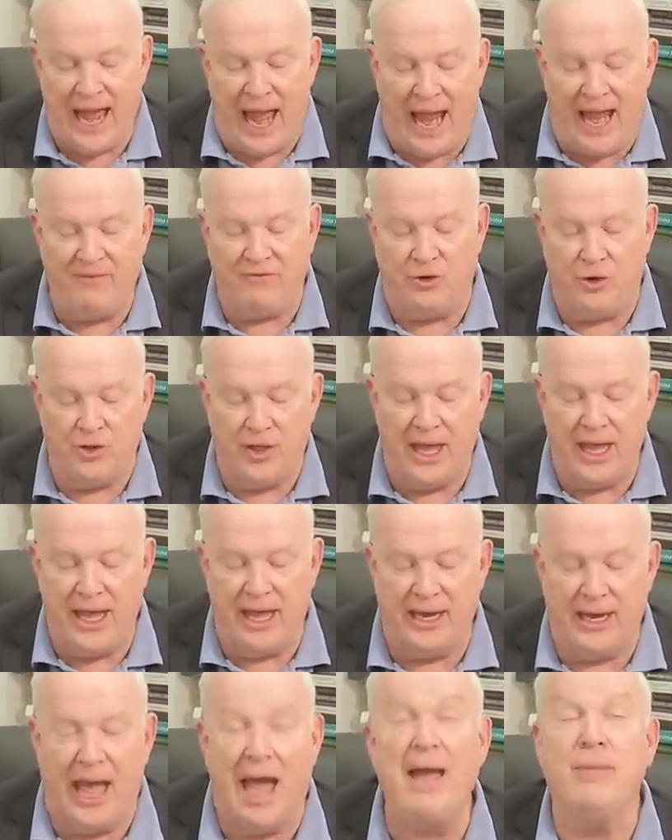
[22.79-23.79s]
After
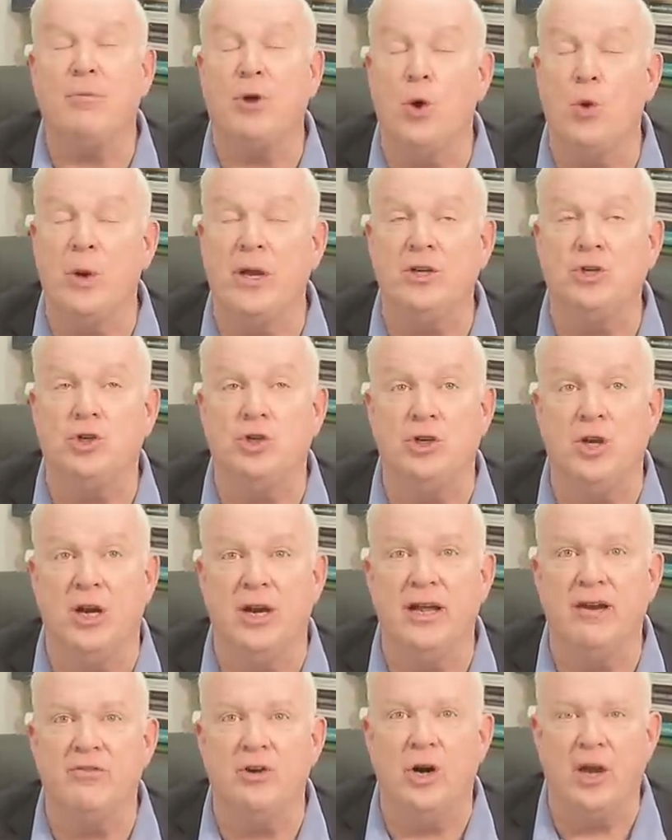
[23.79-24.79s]
that, I'm going to
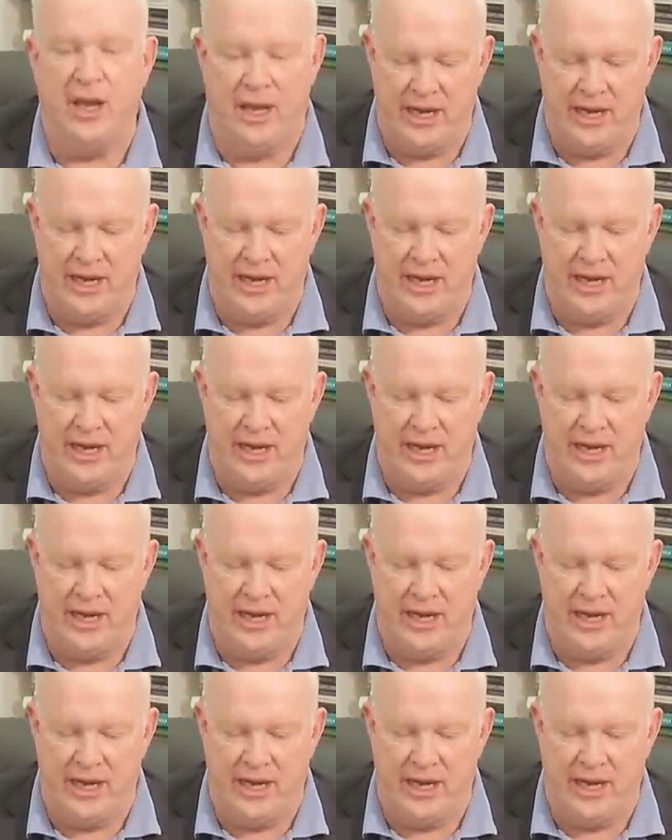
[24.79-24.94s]
deliver